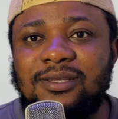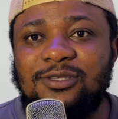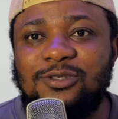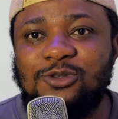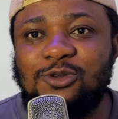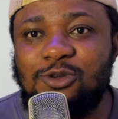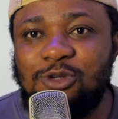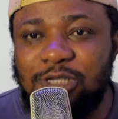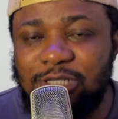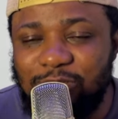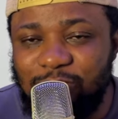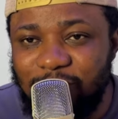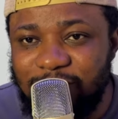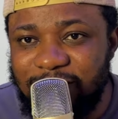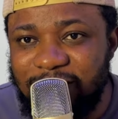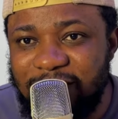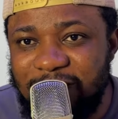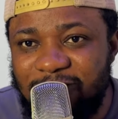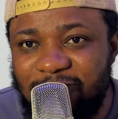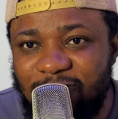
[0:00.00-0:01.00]
So it
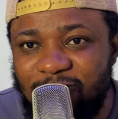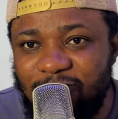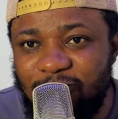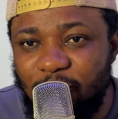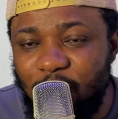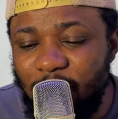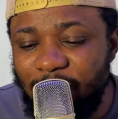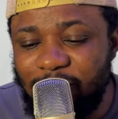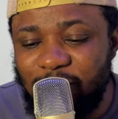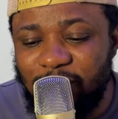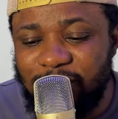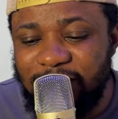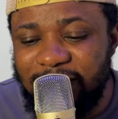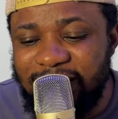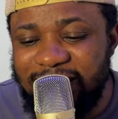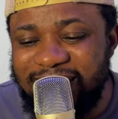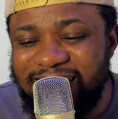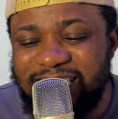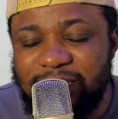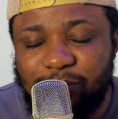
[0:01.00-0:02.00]
doesn't involve, it
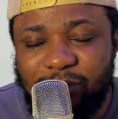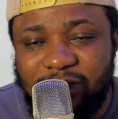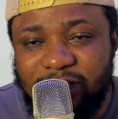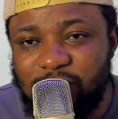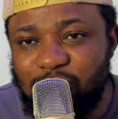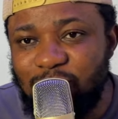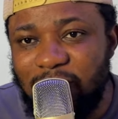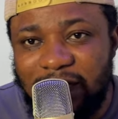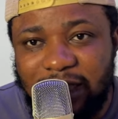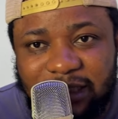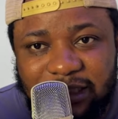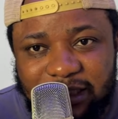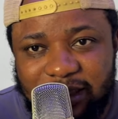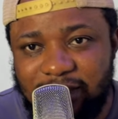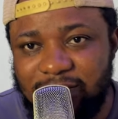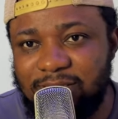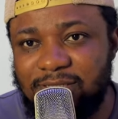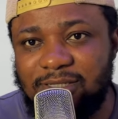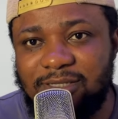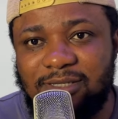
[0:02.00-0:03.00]
doesn't need
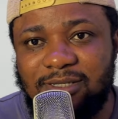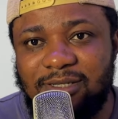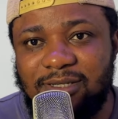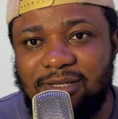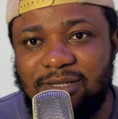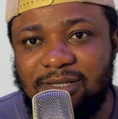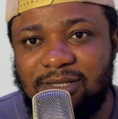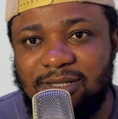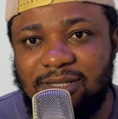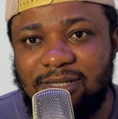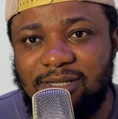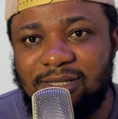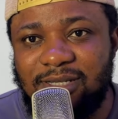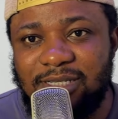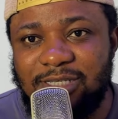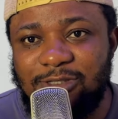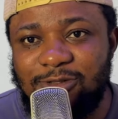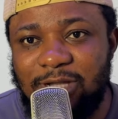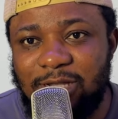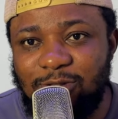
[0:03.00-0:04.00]
spirituality.
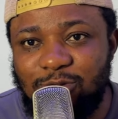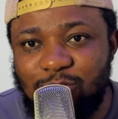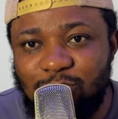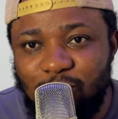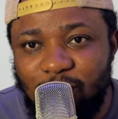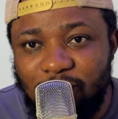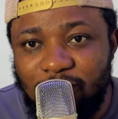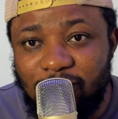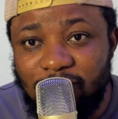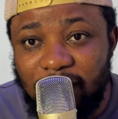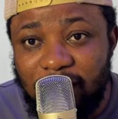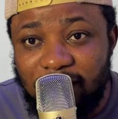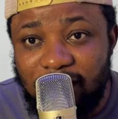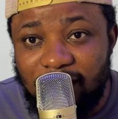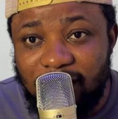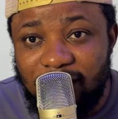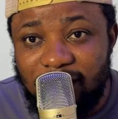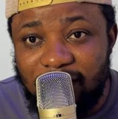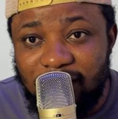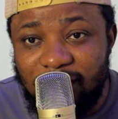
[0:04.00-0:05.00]
So I do not
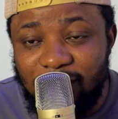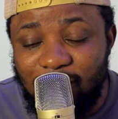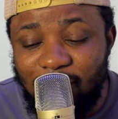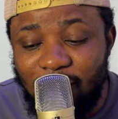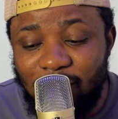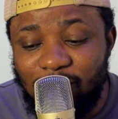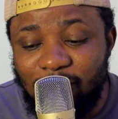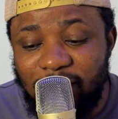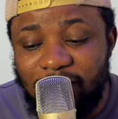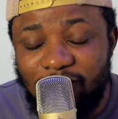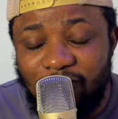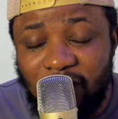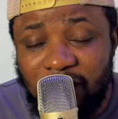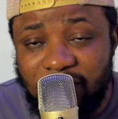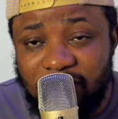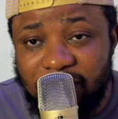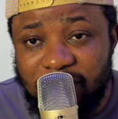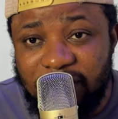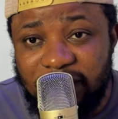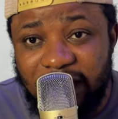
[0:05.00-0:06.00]
think God will
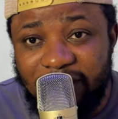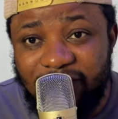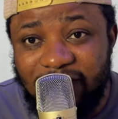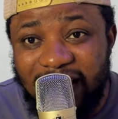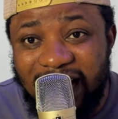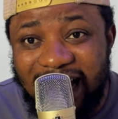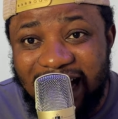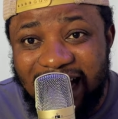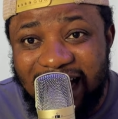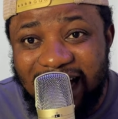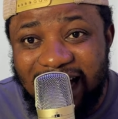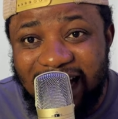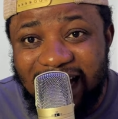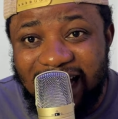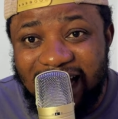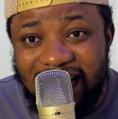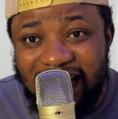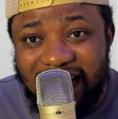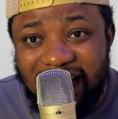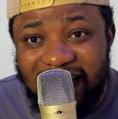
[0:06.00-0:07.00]
involve himself here.
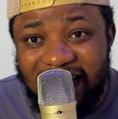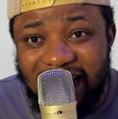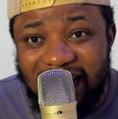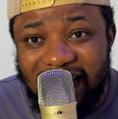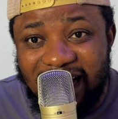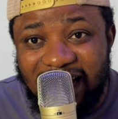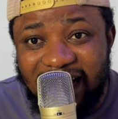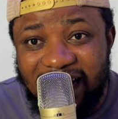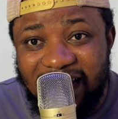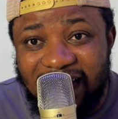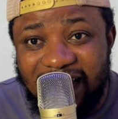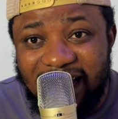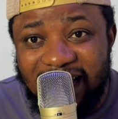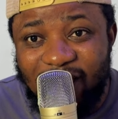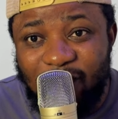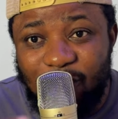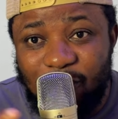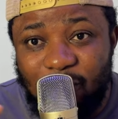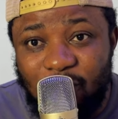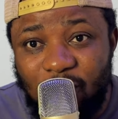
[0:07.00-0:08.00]

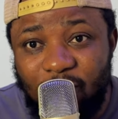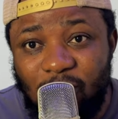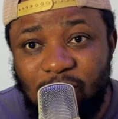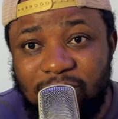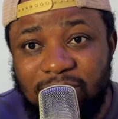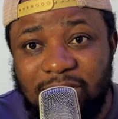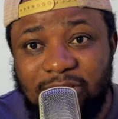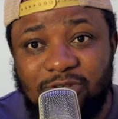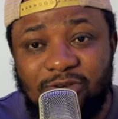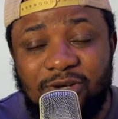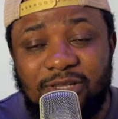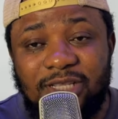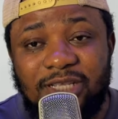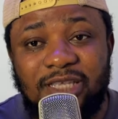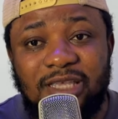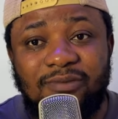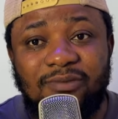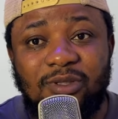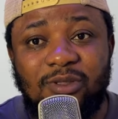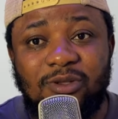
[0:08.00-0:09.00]
because God has already
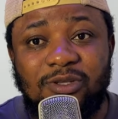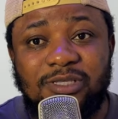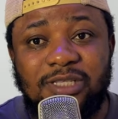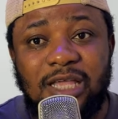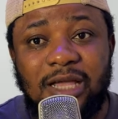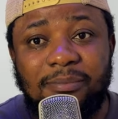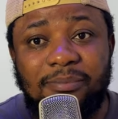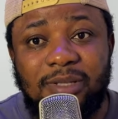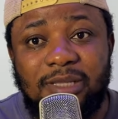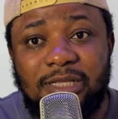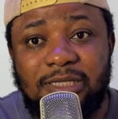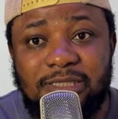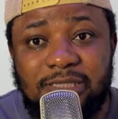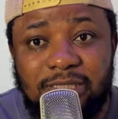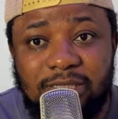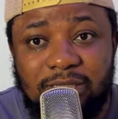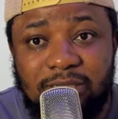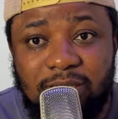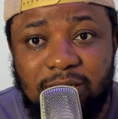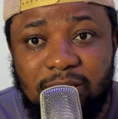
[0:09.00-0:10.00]
given us the ability.